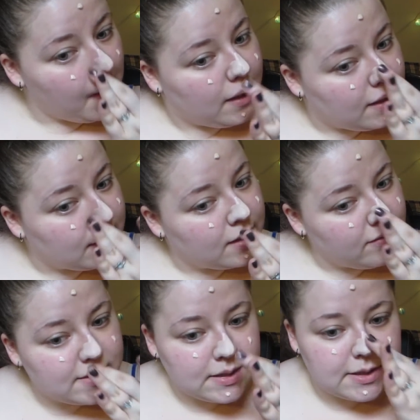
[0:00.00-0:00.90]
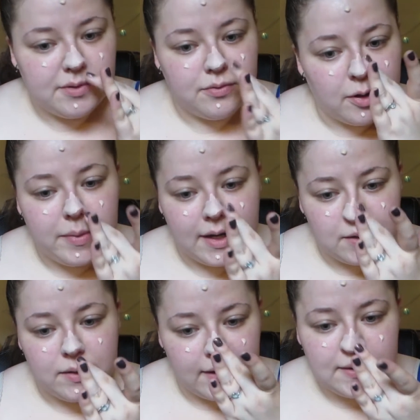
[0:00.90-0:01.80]
And I think I've said this before, but I
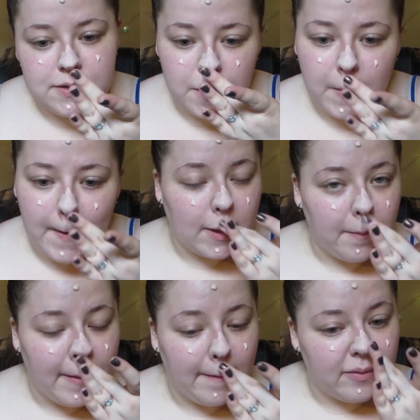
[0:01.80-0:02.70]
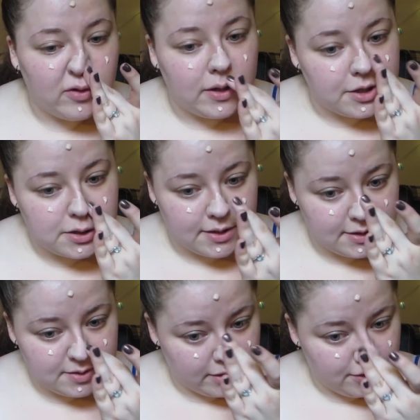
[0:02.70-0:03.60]
do like to pat my foundation
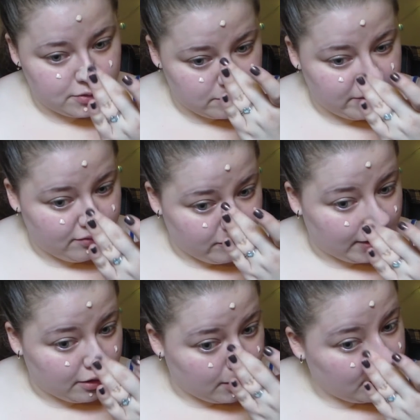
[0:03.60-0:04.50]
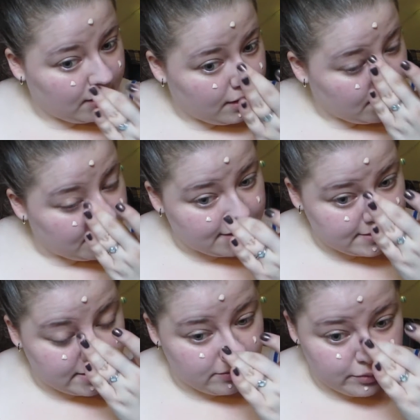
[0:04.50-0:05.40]
into my nose with my finger
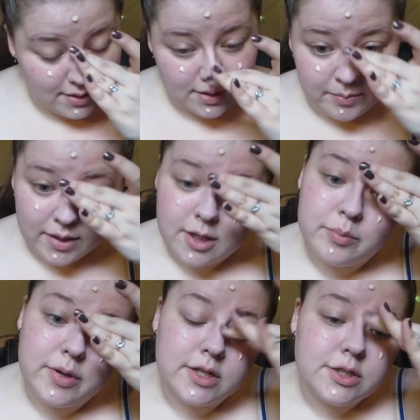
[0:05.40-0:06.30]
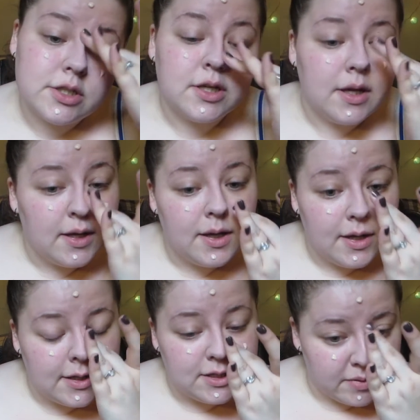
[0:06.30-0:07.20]
instead of with the makeup brush,
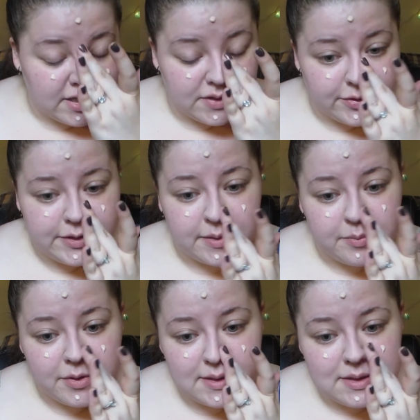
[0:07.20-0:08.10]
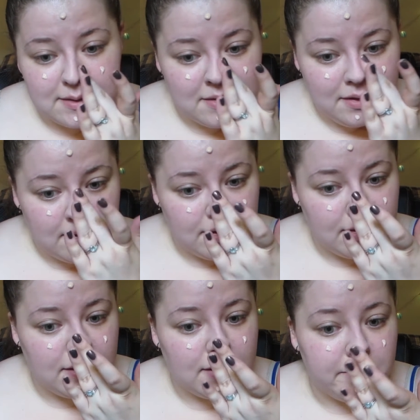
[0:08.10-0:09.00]
just because for some reason
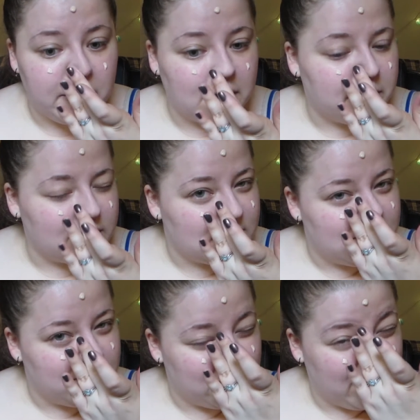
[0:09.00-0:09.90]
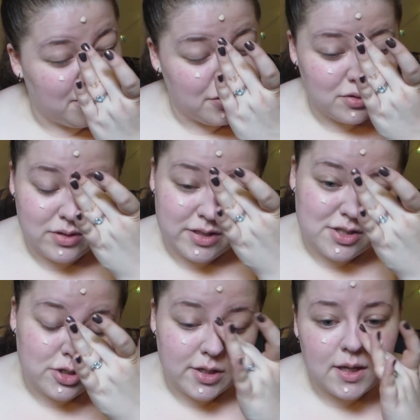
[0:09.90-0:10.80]
makeup brushes make my nose really
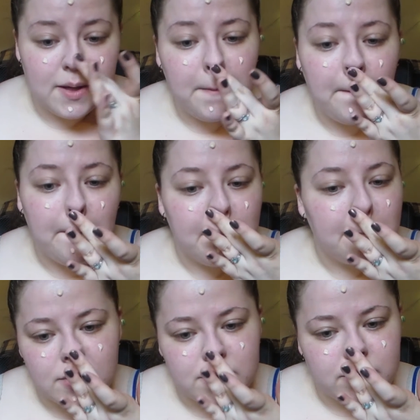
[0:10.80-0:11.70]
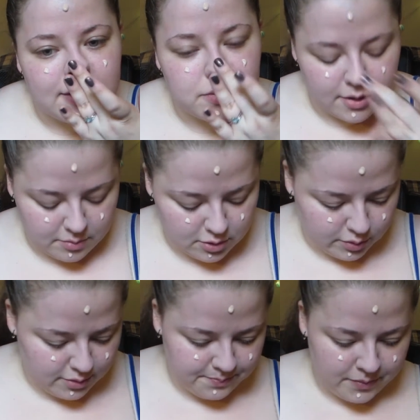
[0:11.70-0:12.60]
streaky. So that's what I'm
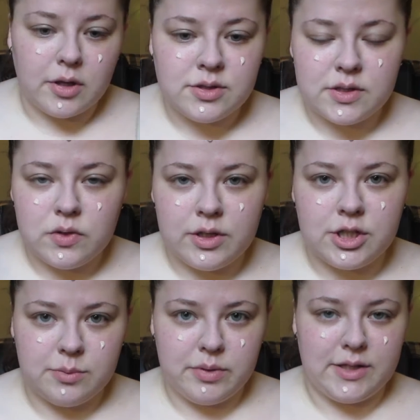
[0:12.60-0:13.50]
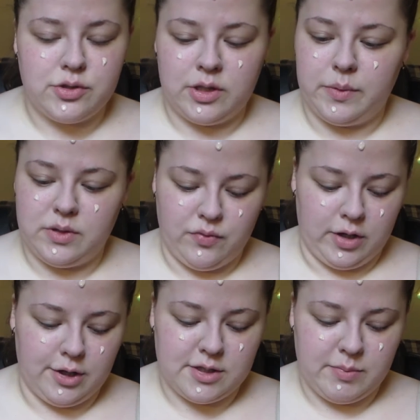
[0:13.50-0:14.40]
doing. Also, this foundation applies really well with the
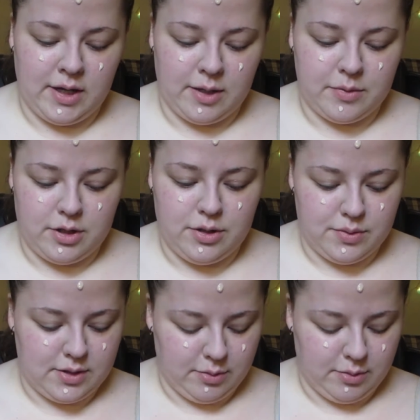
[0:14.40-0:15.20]
fingers, but I am going to use a